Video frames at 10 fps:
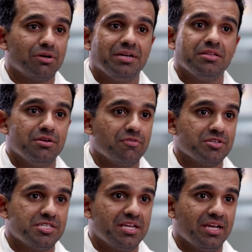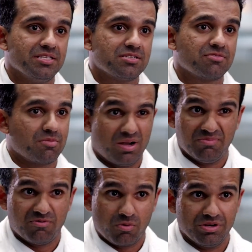trained at the University of Kansas for about
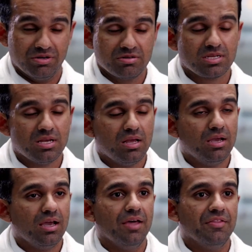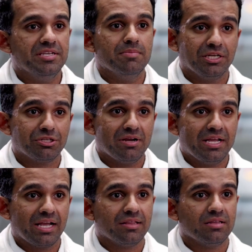four years, and then did my
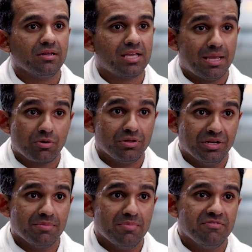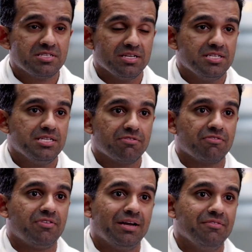training at the Campbell Clinic in Memphis, Tennessee for
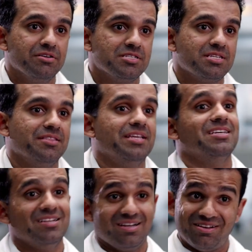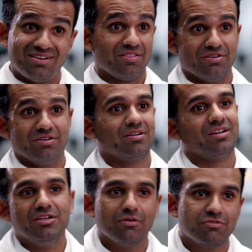five years, and then did another
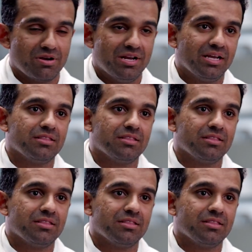year of training